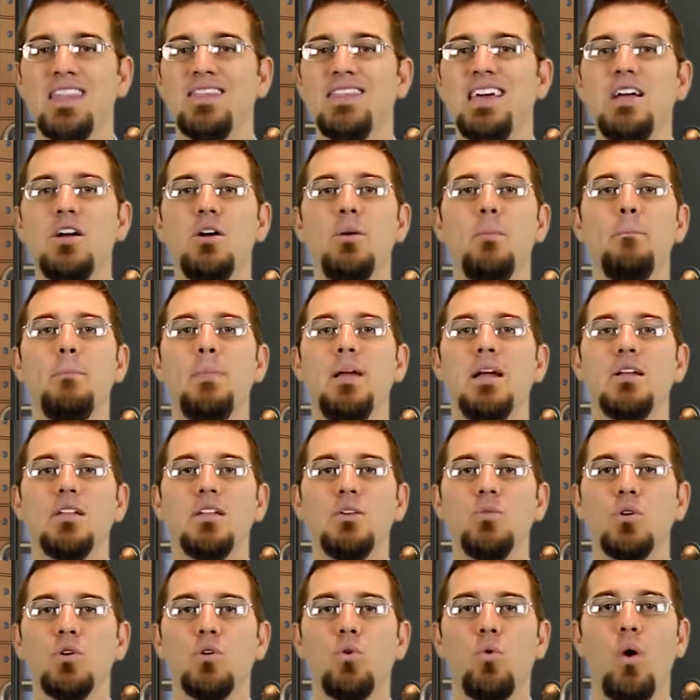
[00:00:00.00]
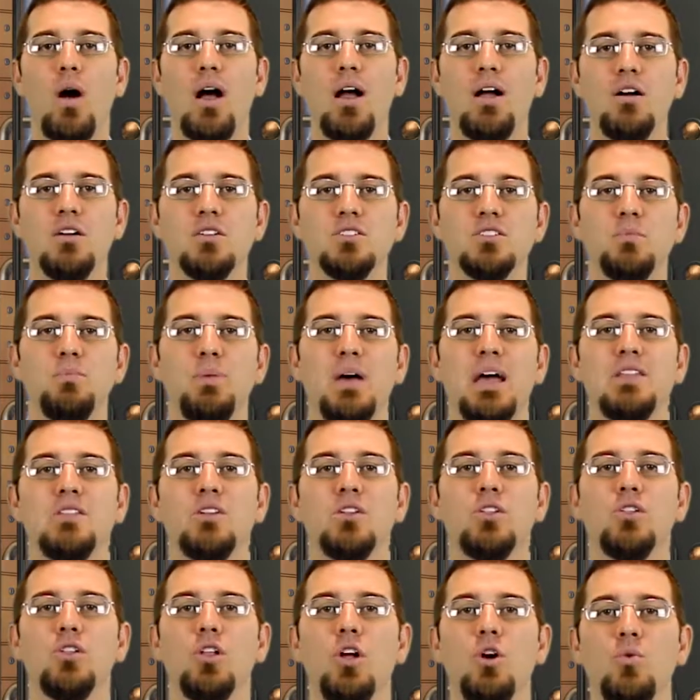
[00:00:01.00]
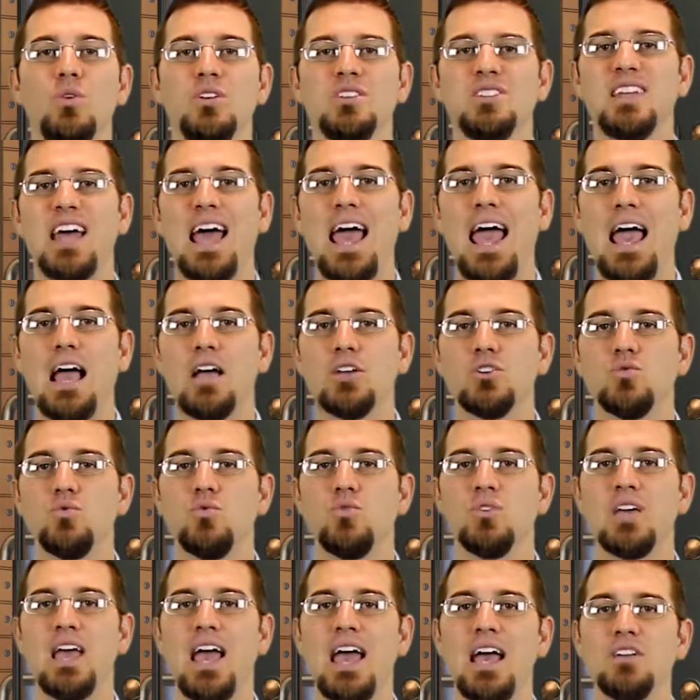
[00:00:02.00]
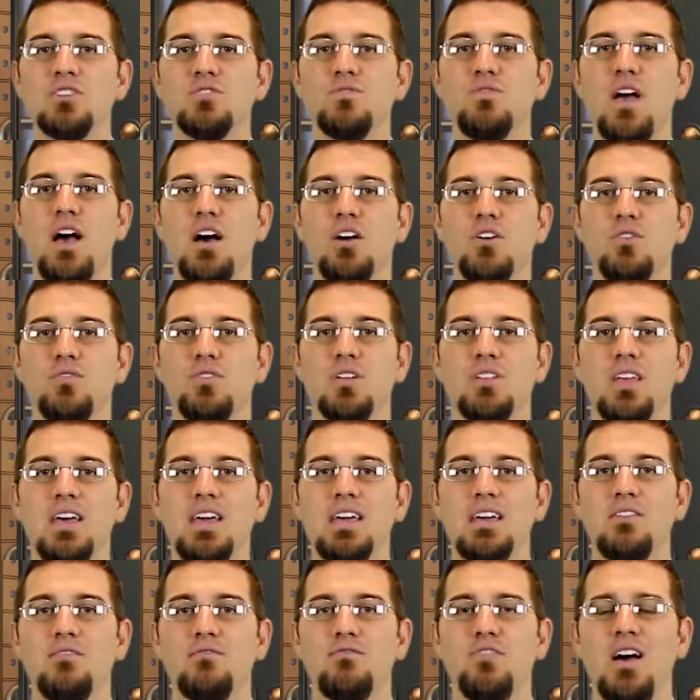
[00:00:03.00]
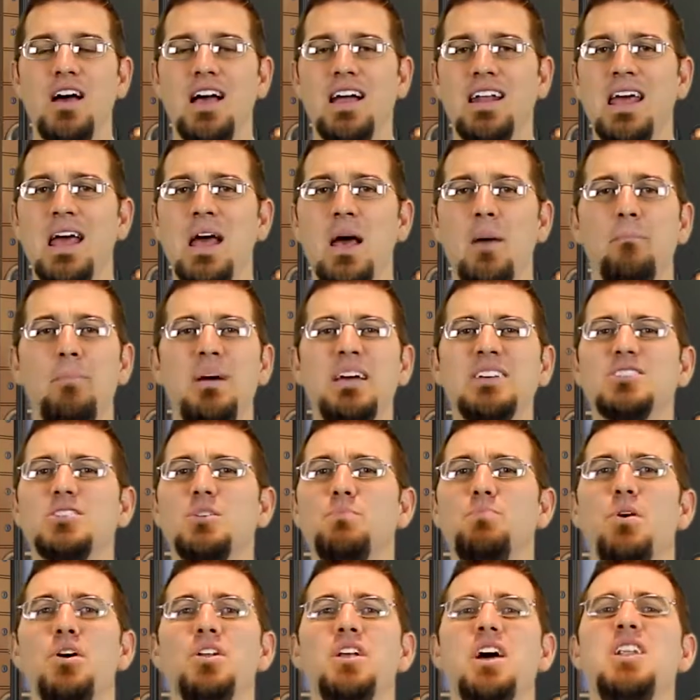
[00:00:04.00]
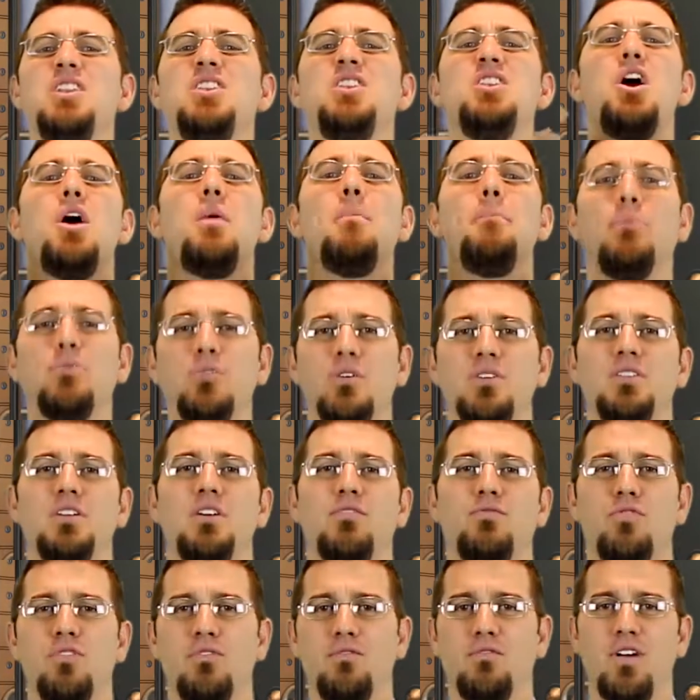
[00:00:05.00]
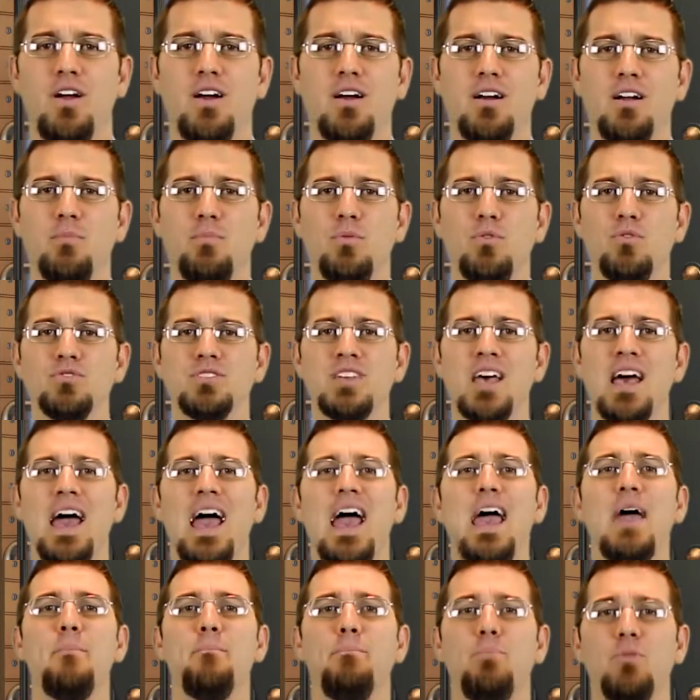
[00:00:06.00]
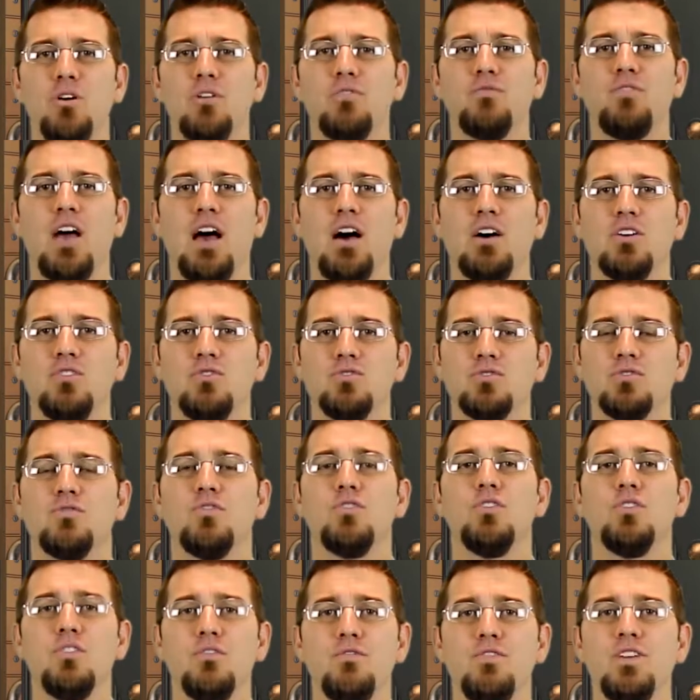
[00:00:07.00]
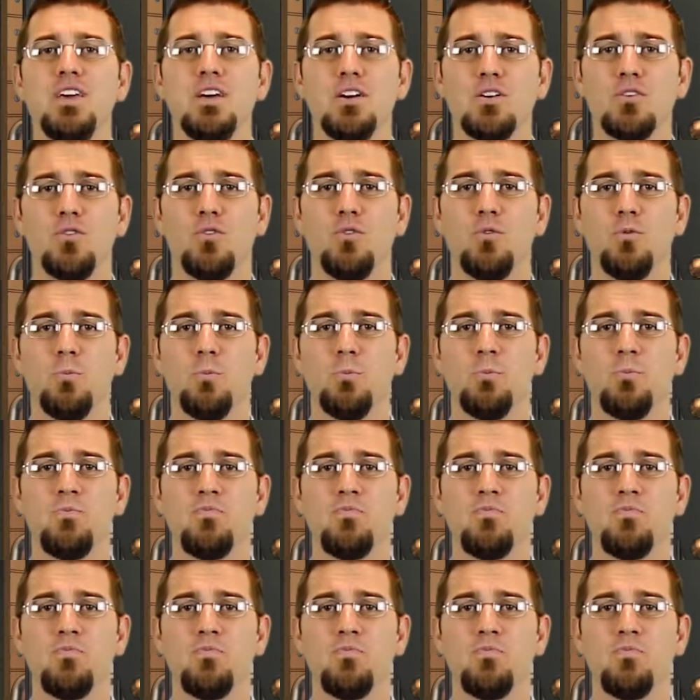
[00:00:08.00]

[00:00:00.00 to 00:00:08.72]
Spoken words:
They are merely required to pay the lowest actual cash value that they can find based upon a number of different variables and book values for the vehicle.